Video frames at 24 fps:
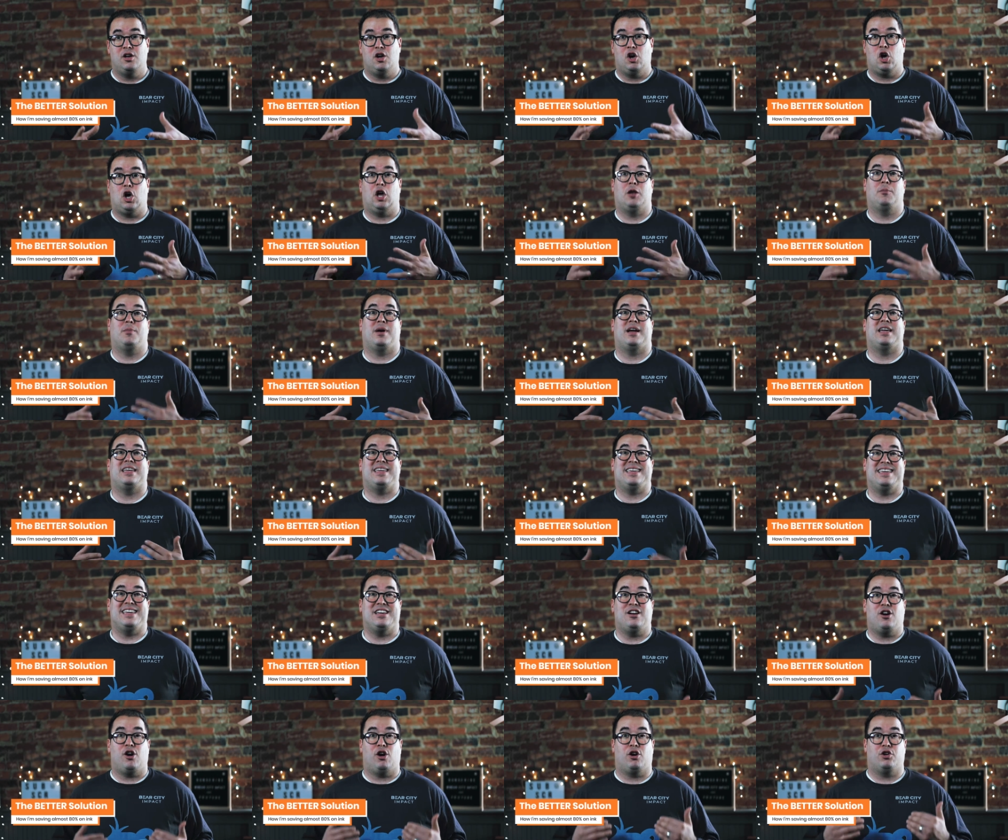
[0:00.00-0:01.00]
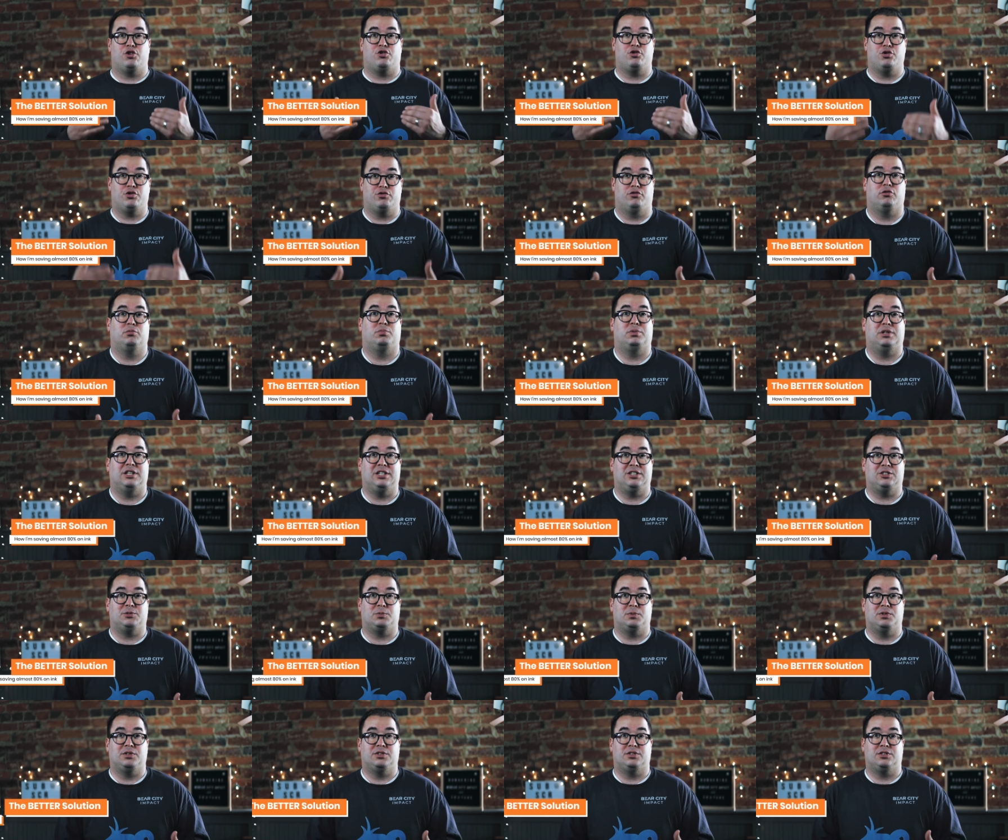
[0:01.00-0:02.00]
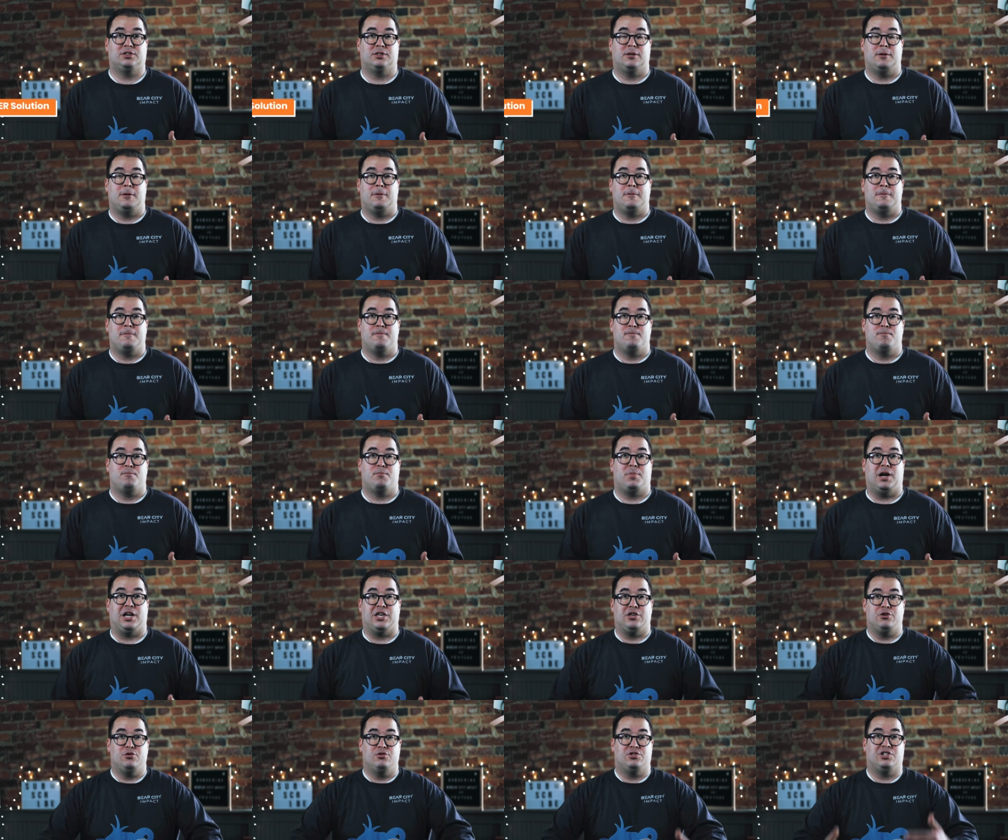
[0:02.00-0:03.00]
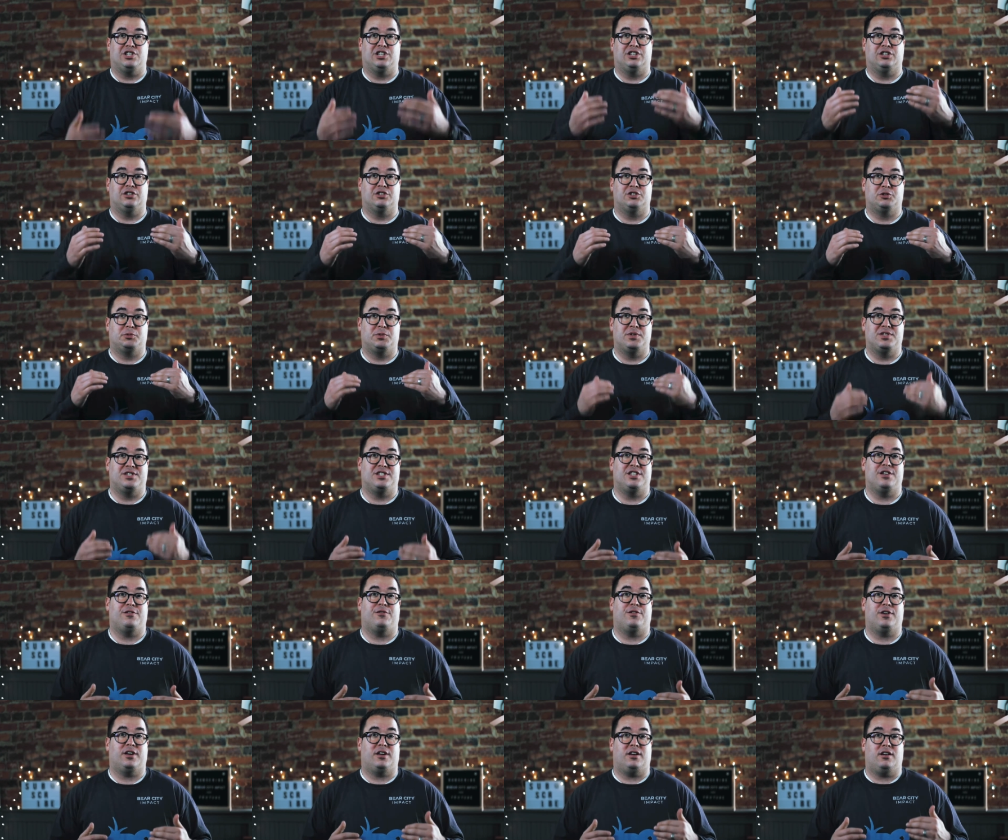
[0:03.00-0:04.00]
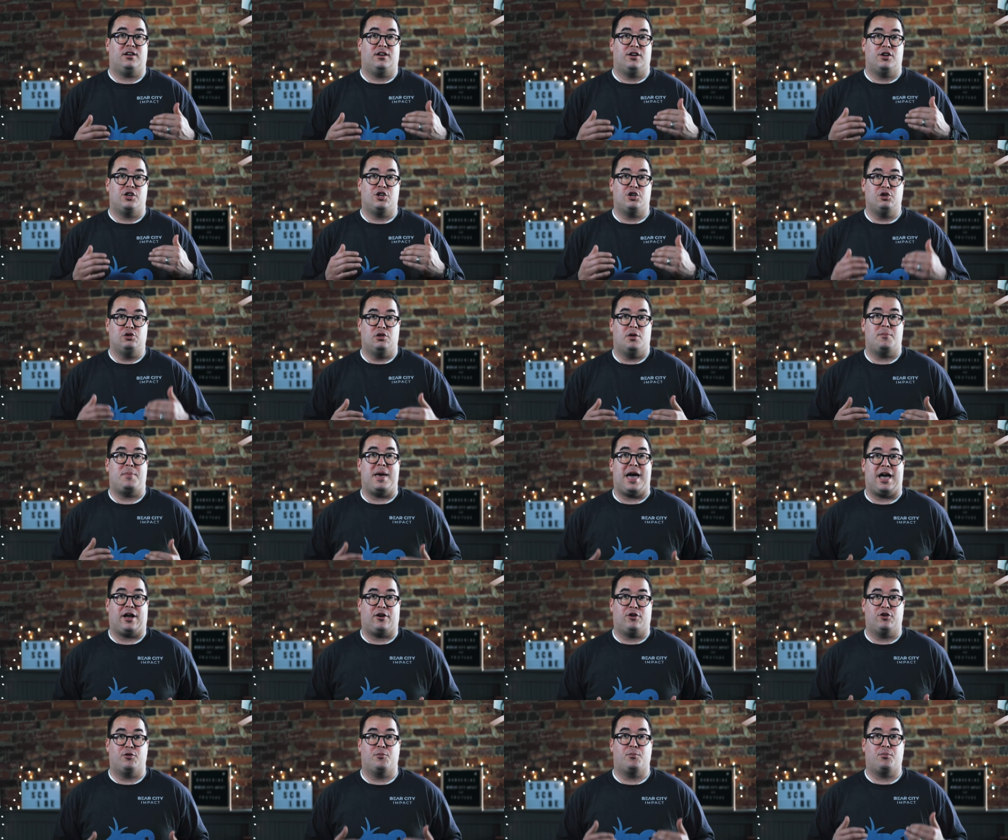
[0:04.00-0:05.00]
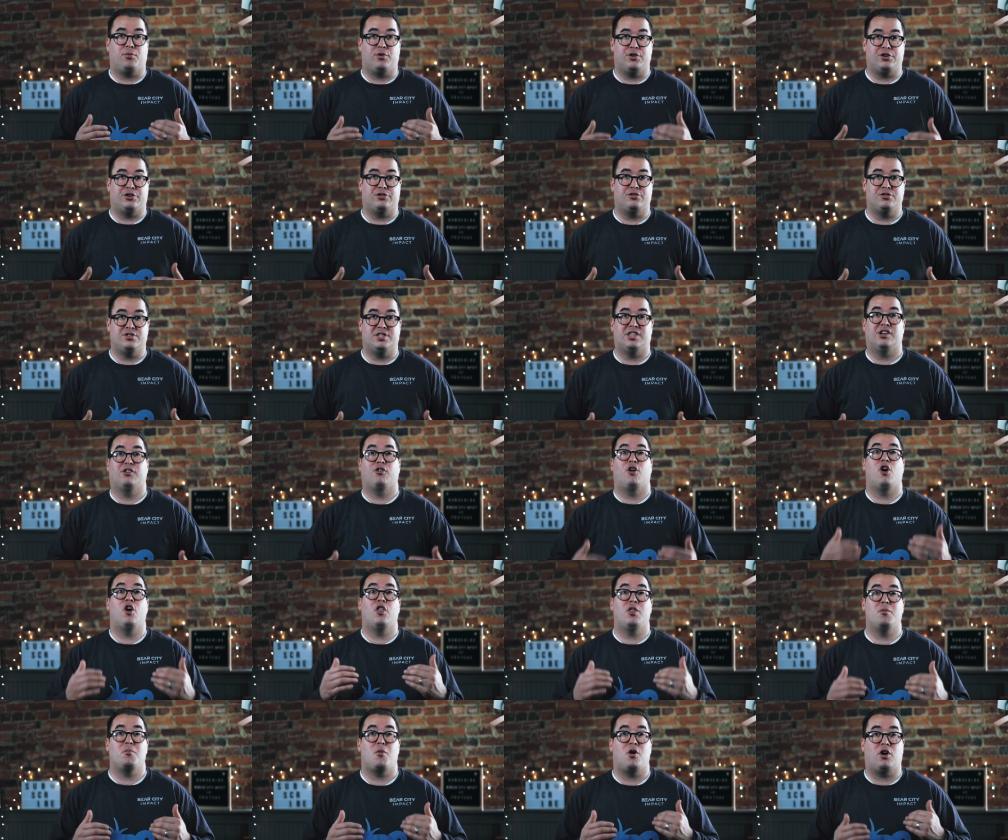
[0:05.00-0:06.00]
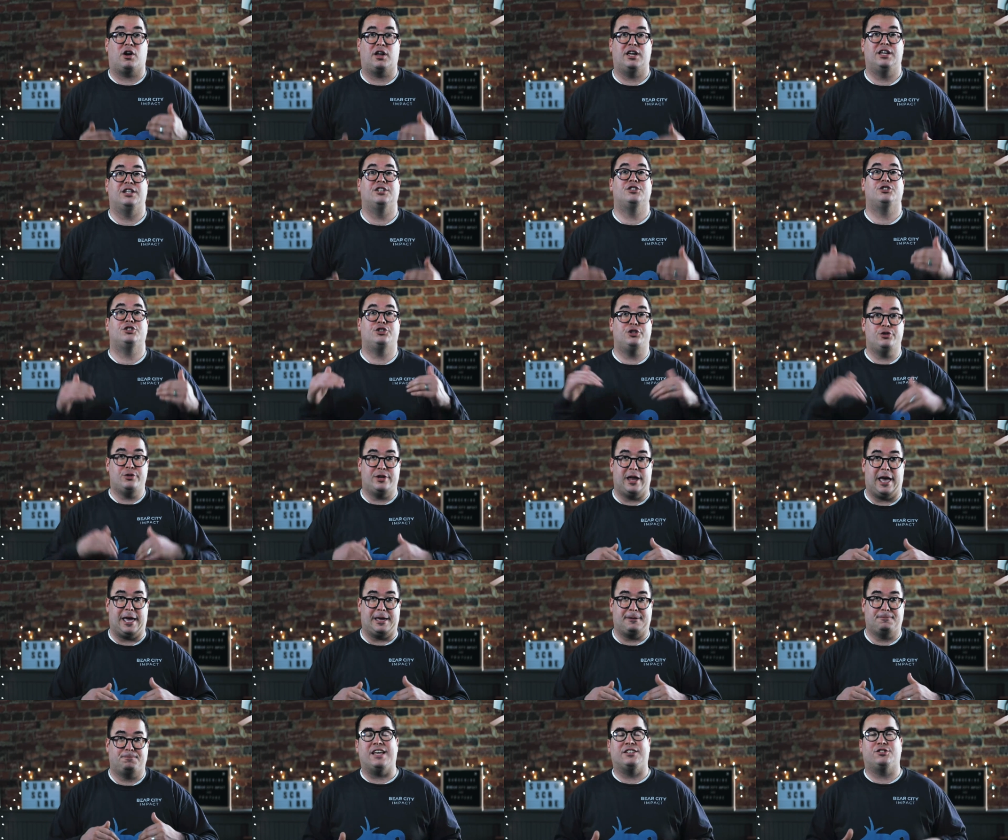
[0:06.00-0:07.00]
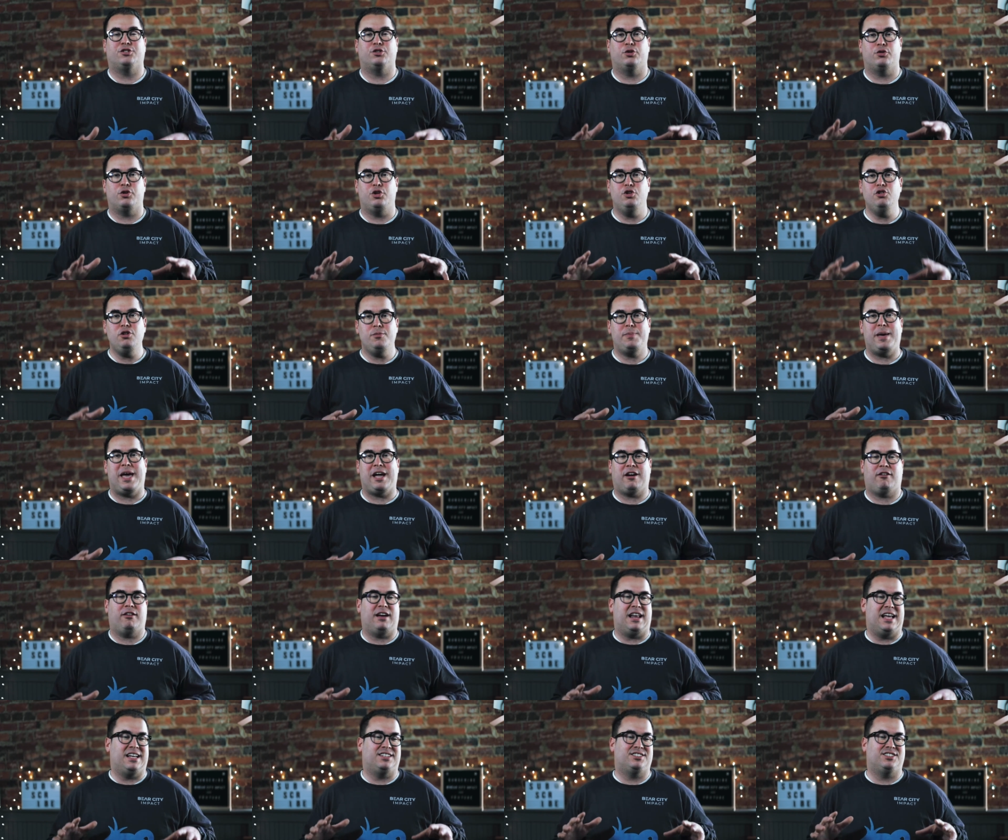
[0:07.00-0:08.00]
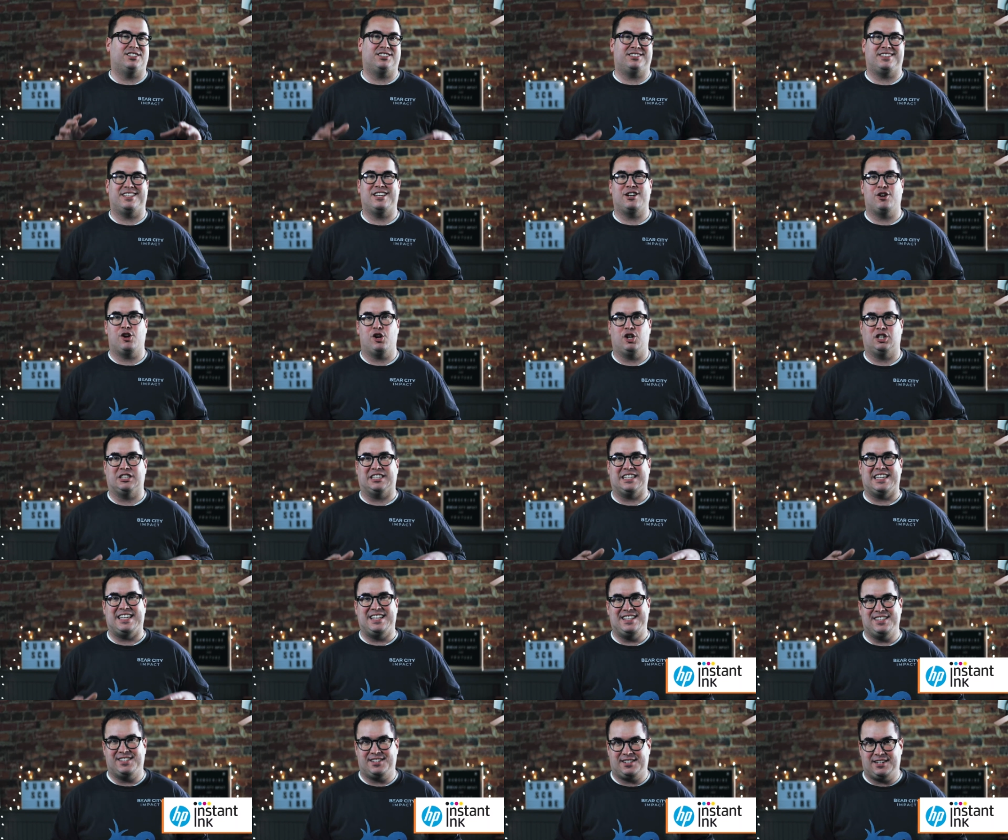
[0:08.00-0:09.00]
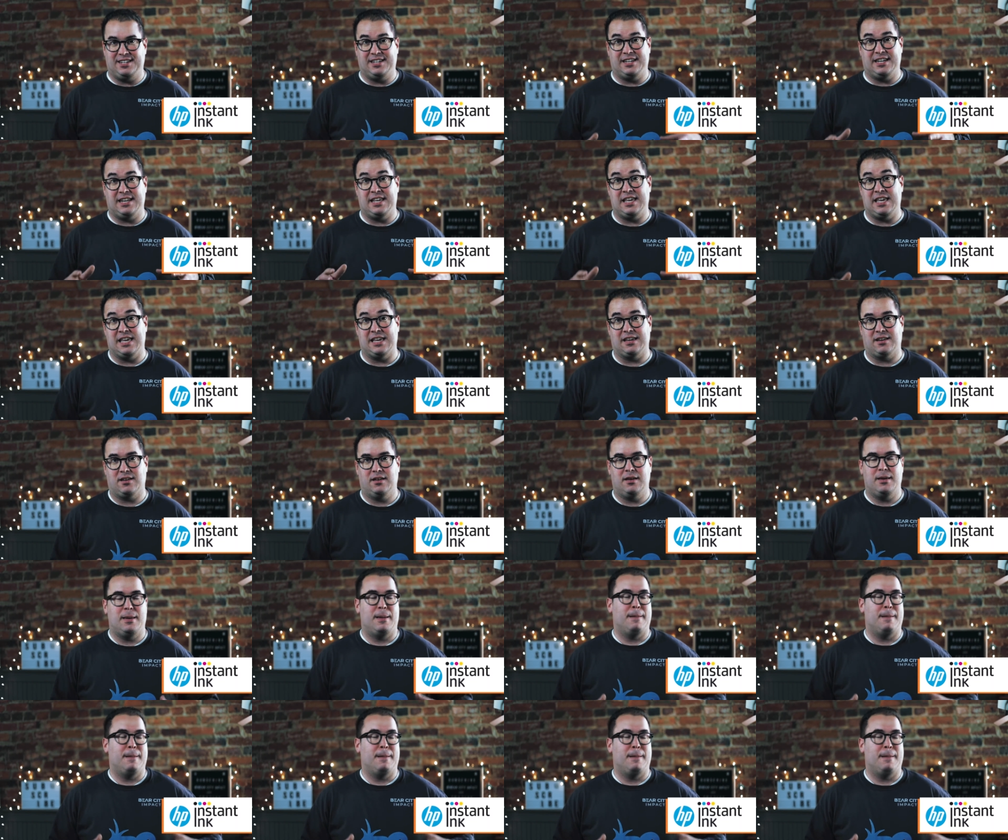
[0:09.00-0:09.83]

on my ink cartridge replacements by using specific Hewlett-Packard printers that are on the market today. So Hewlett-Packard has this thing called Instant Ink.